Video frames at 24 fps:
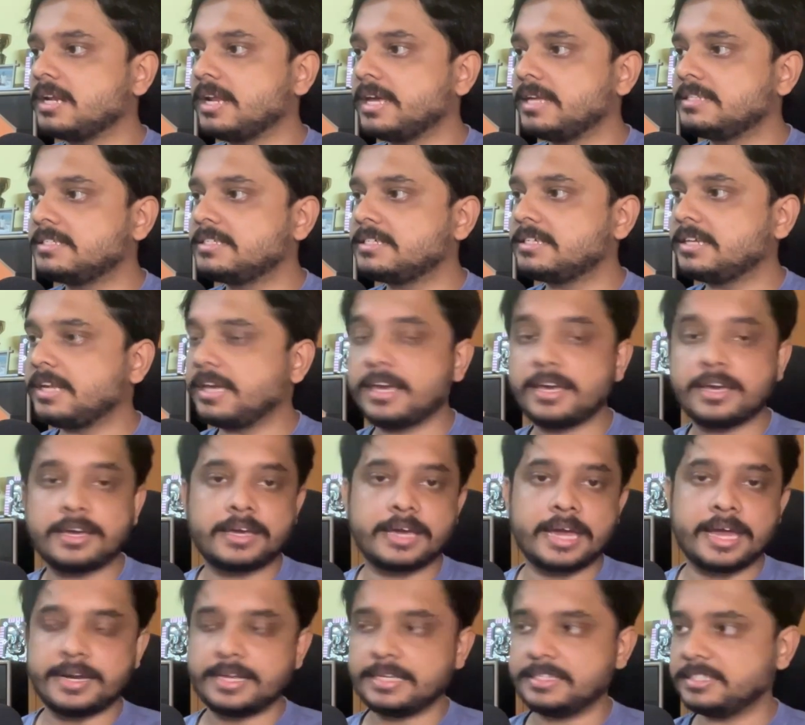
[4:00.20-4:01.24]
is, let's
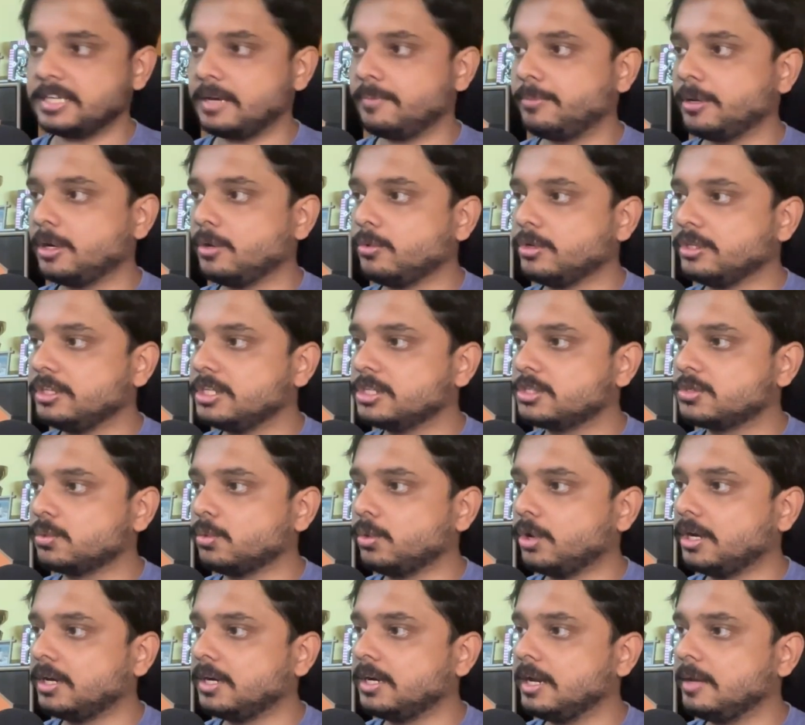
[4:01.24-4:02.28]
take an example with this
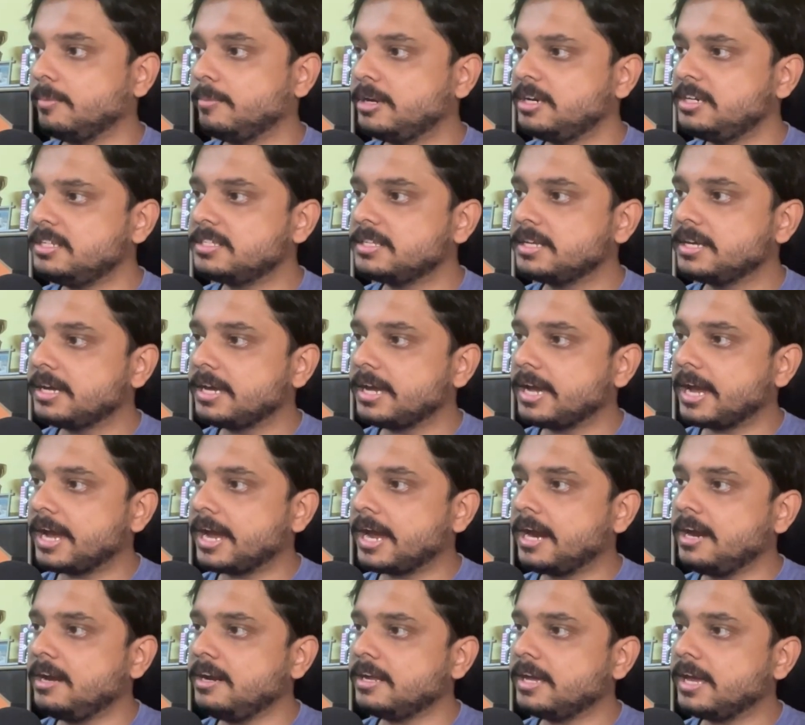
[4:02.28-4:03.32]
word limits,
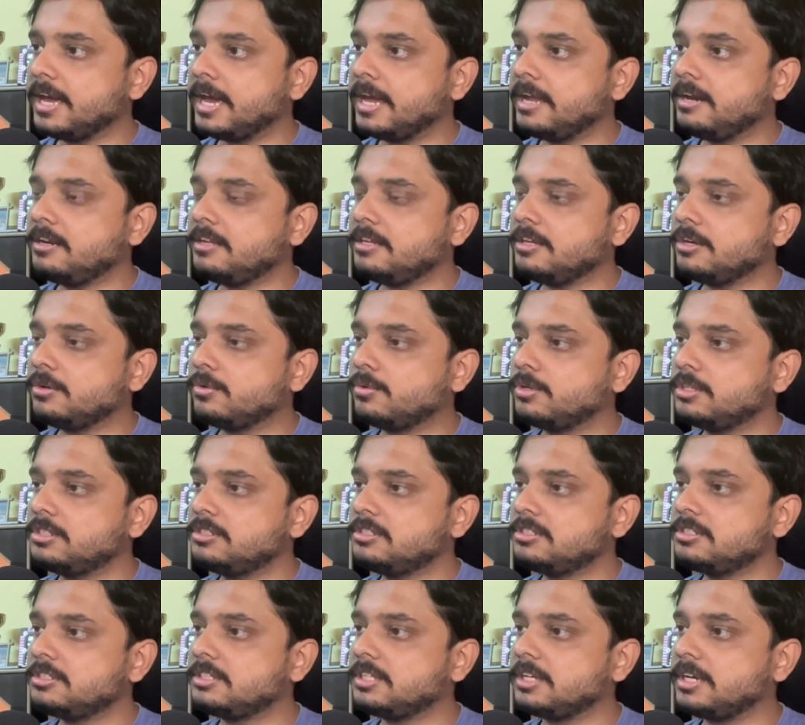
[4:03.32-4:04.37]
and n
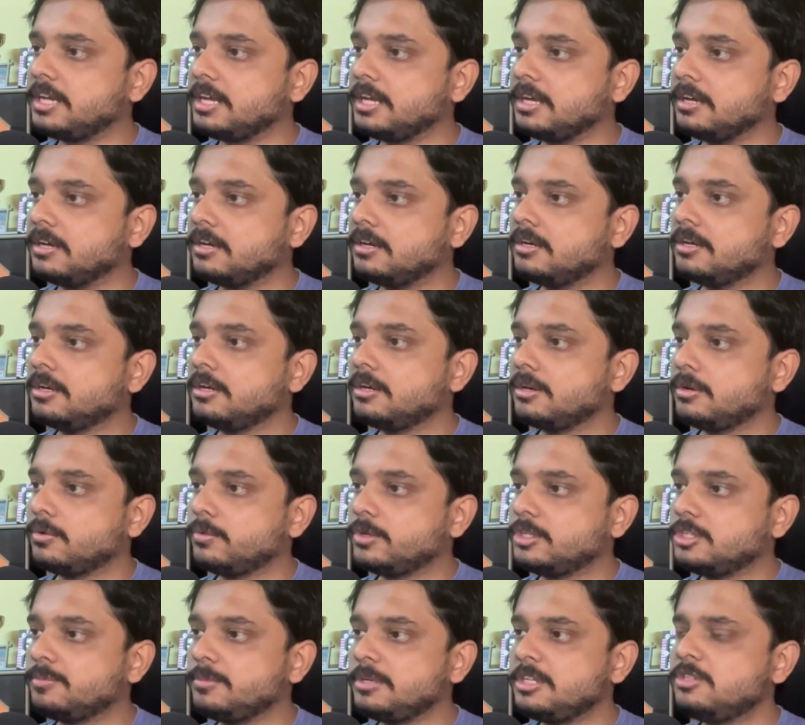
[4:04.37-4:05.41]
equals 3,
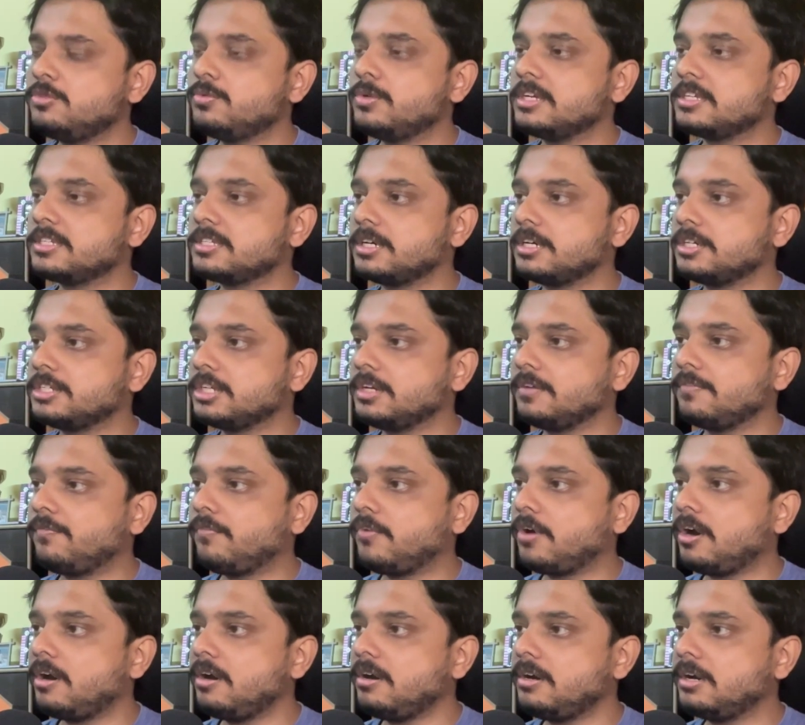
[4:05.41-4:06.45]
which means we are searching
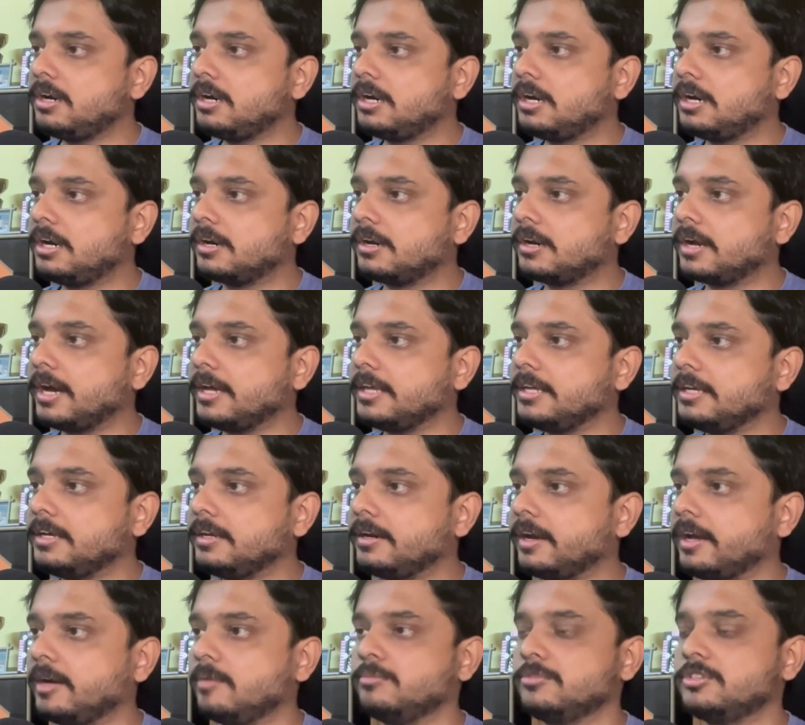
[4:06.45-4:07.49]
for
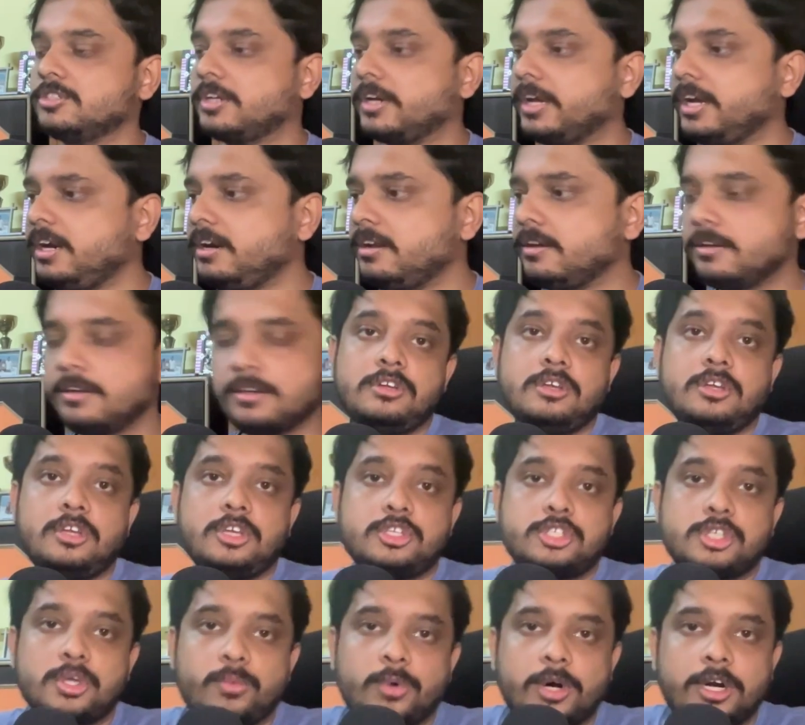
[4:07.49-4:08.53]
trigrams, right?
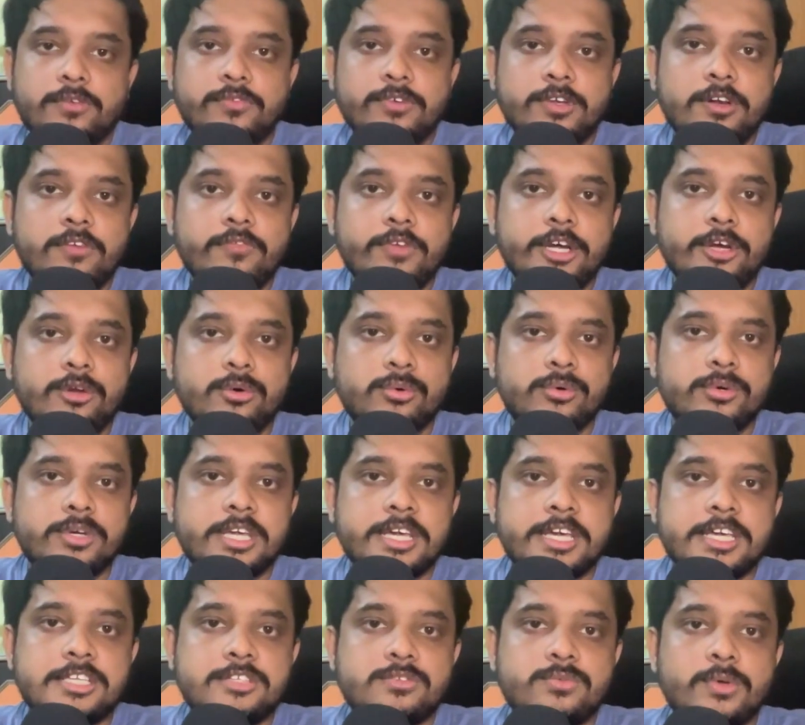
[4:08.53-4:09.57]
So what will we do
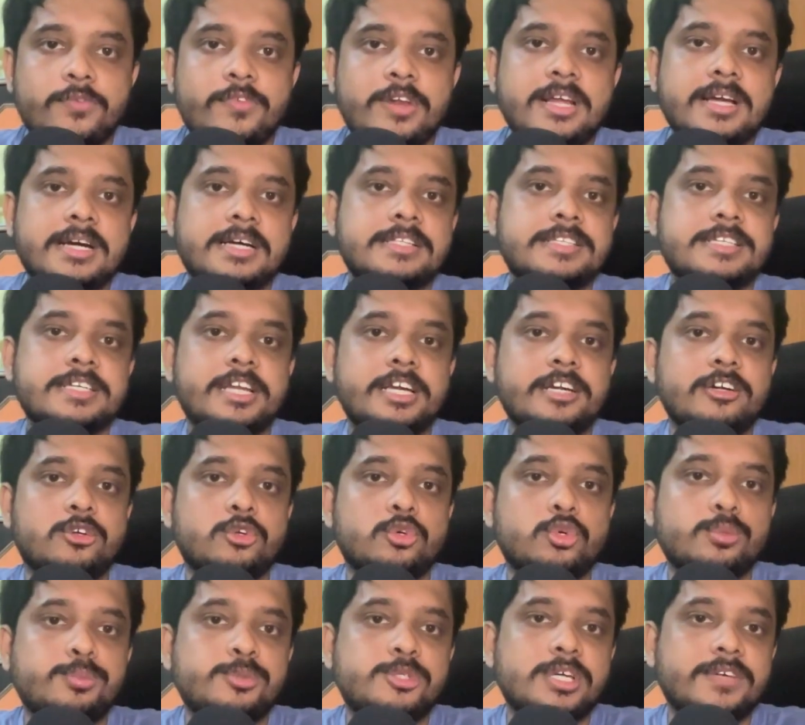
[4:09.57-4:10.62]
is we will consider
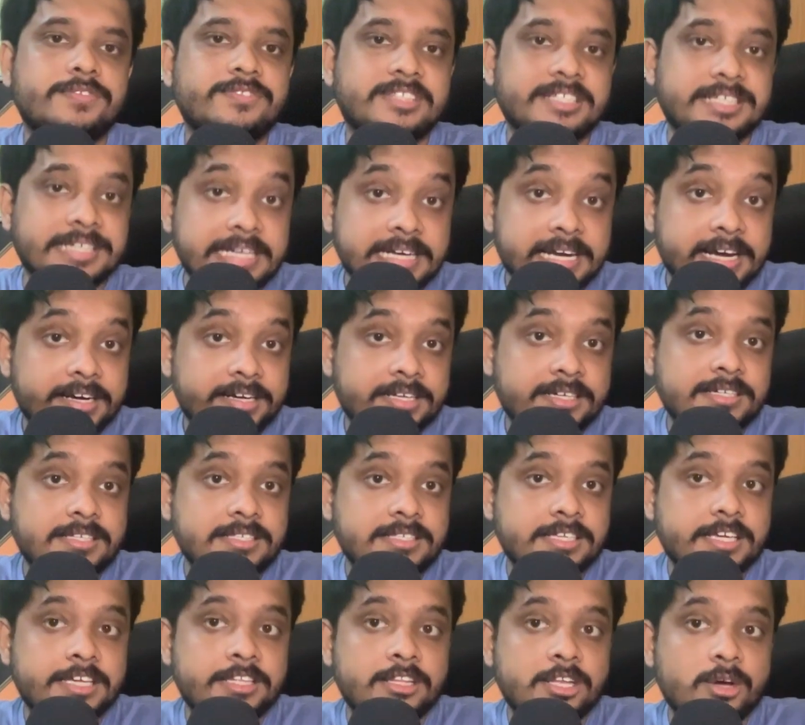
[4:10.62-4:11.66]
groups of three
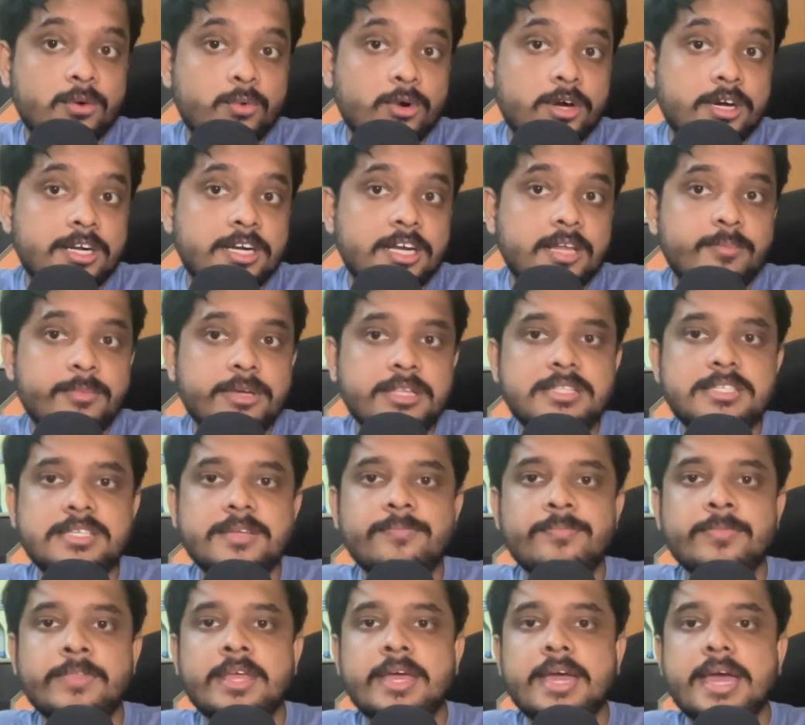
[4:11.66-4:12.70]
letters in the word limits,
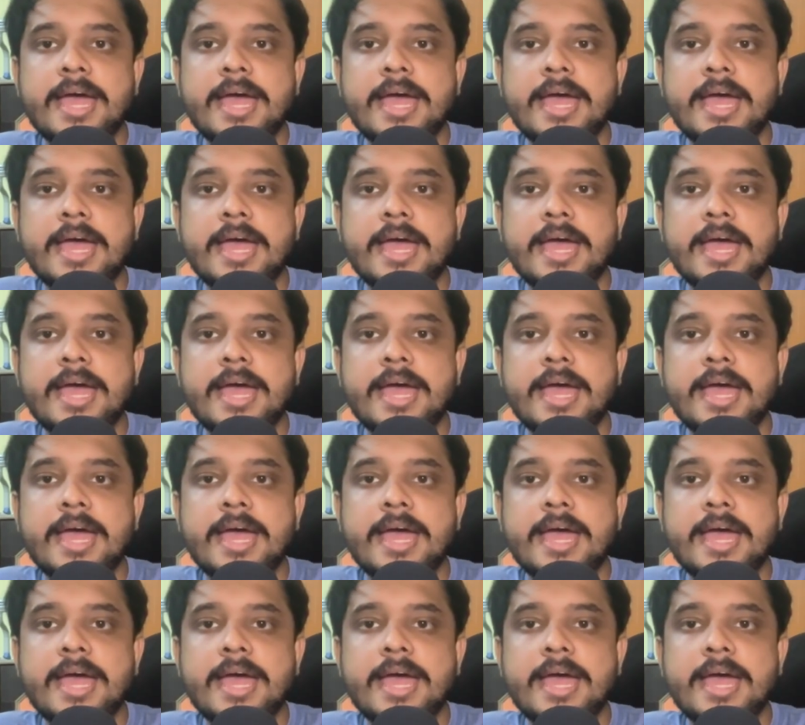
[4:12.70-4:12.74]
